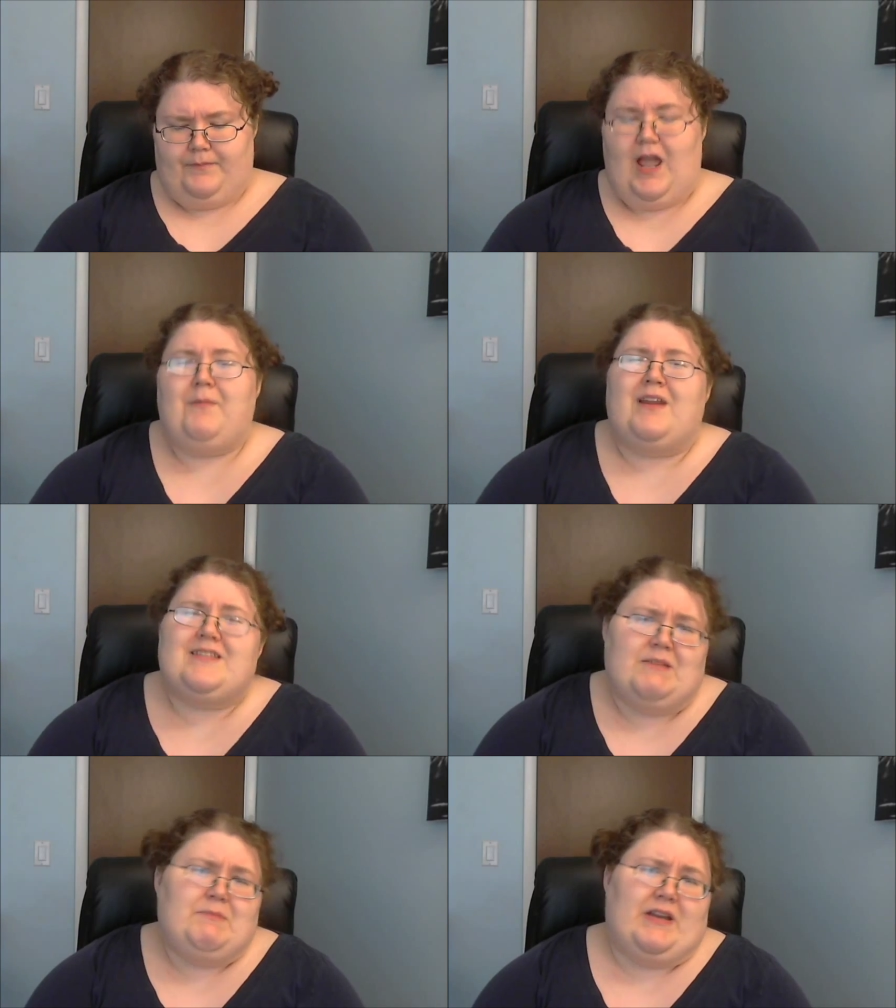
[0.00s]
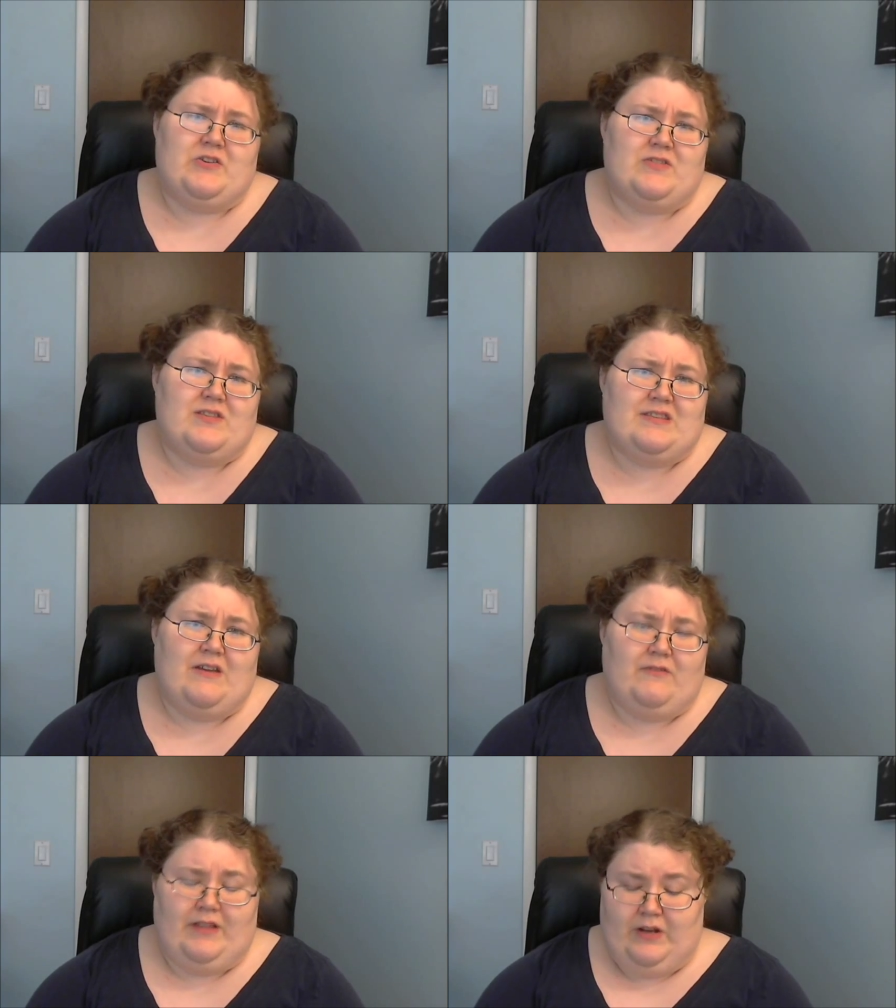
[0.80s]
I'm gonna take pictures and
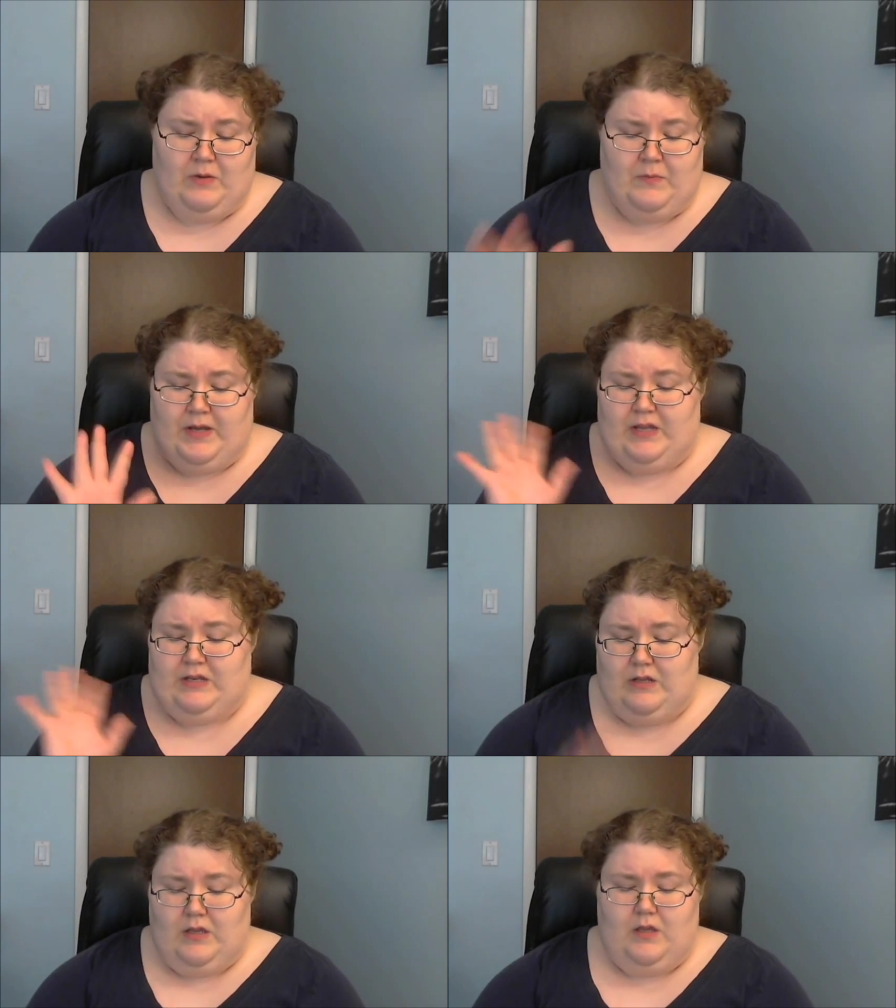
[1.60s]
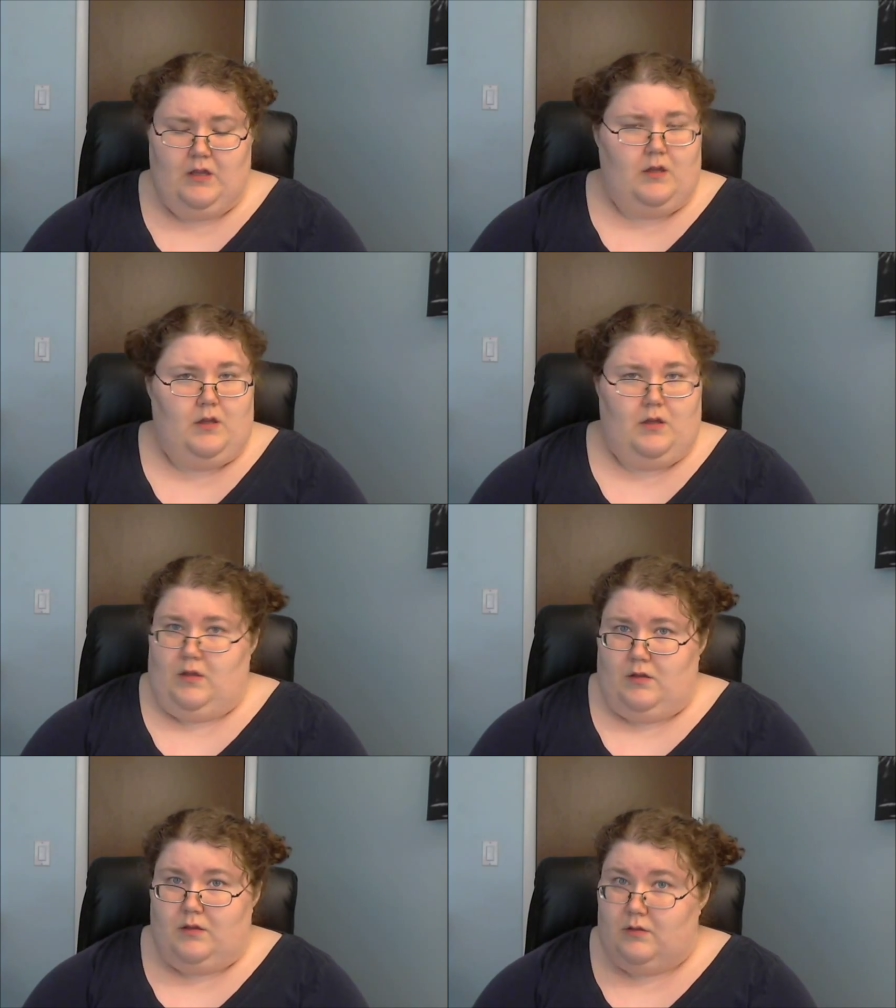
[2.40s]
stuff later, but
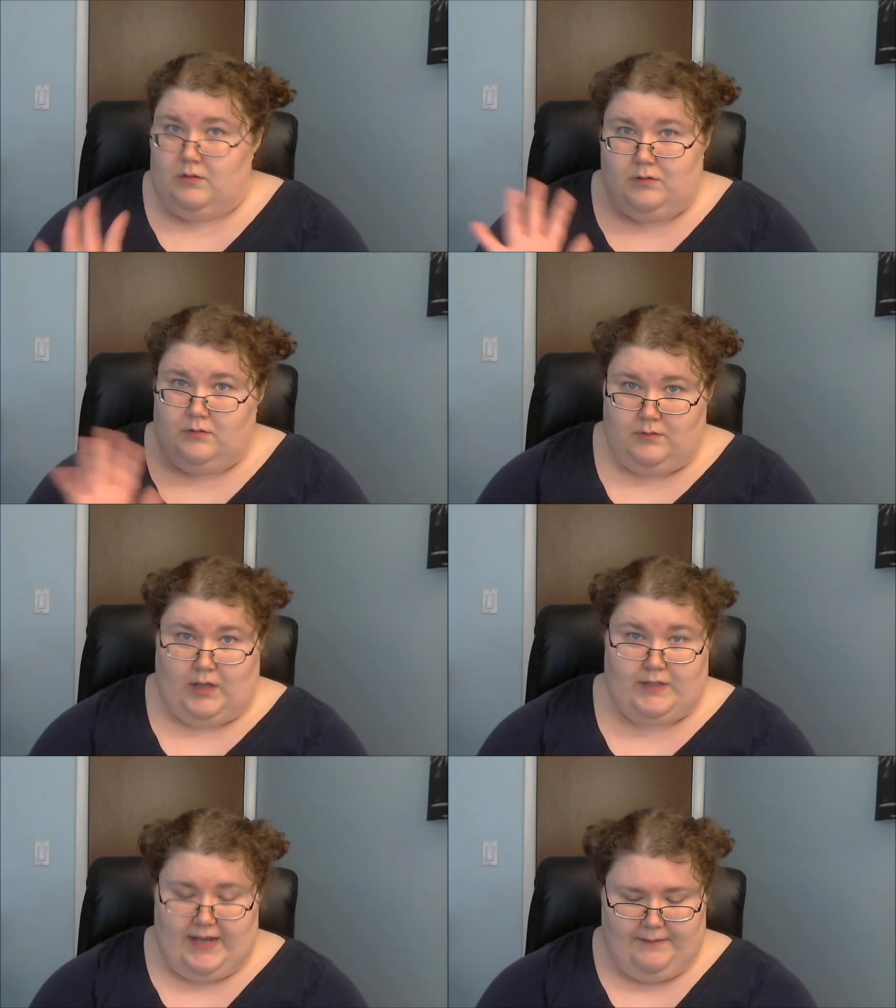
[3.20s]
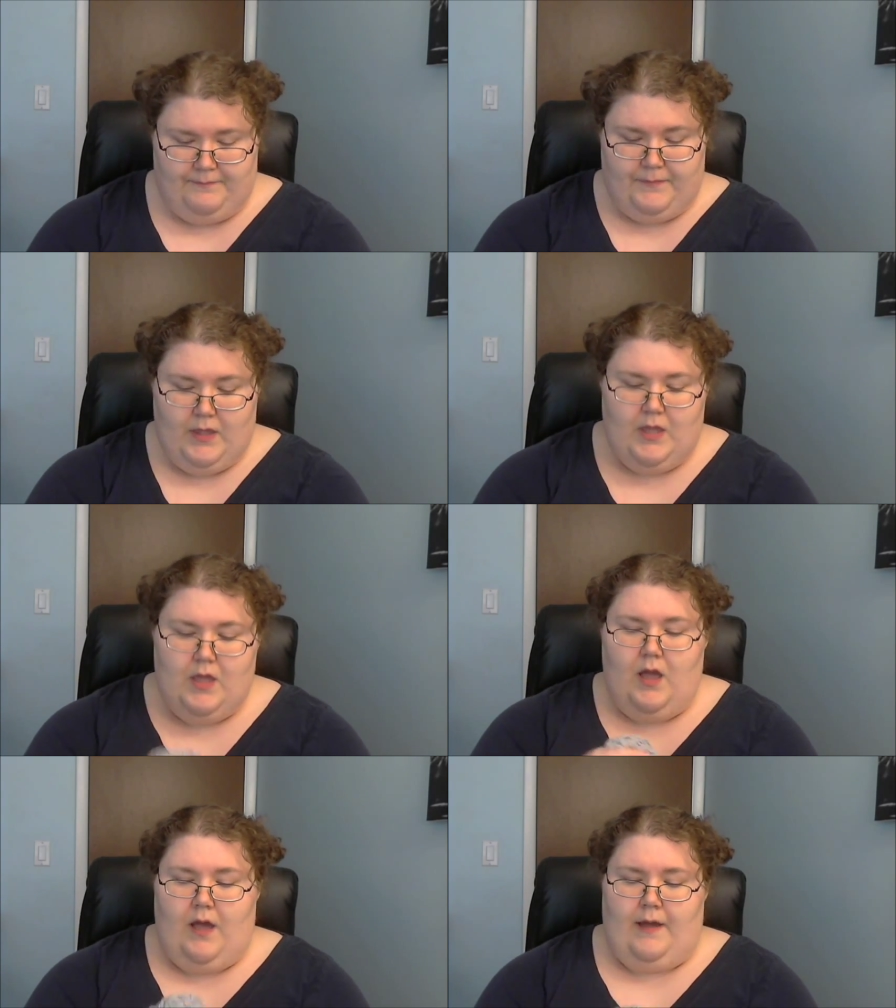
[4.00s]
not today.
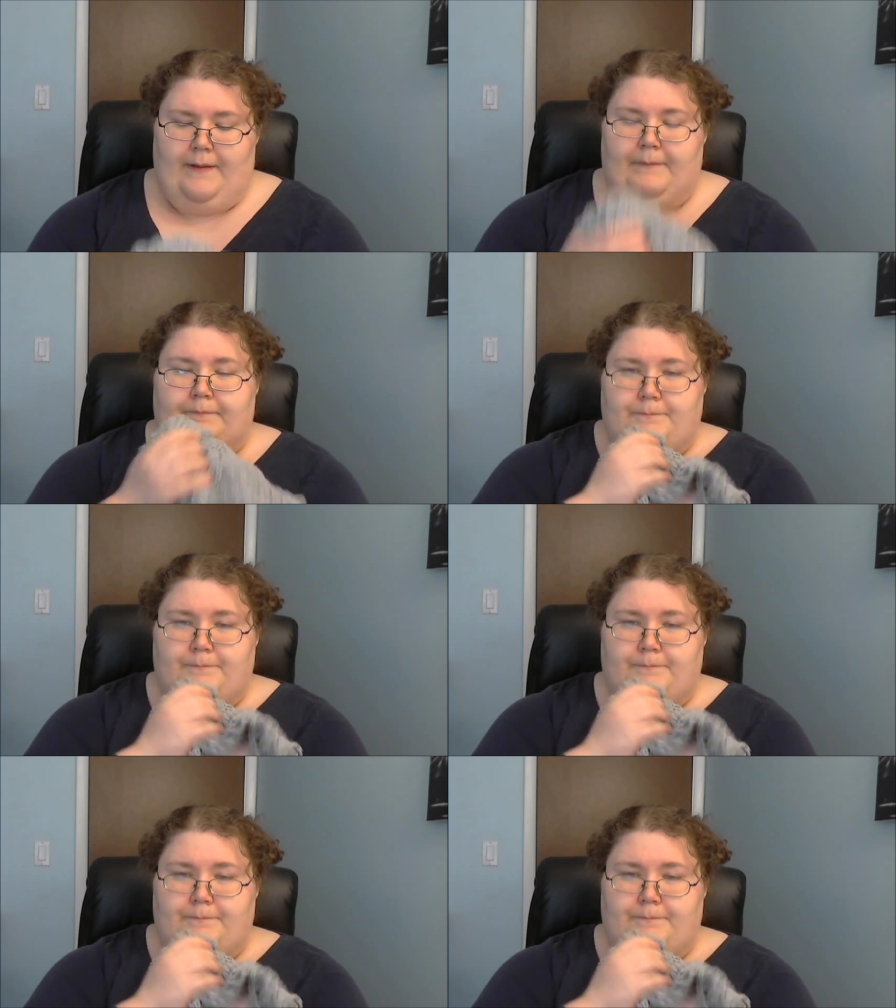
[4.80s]
Yeah,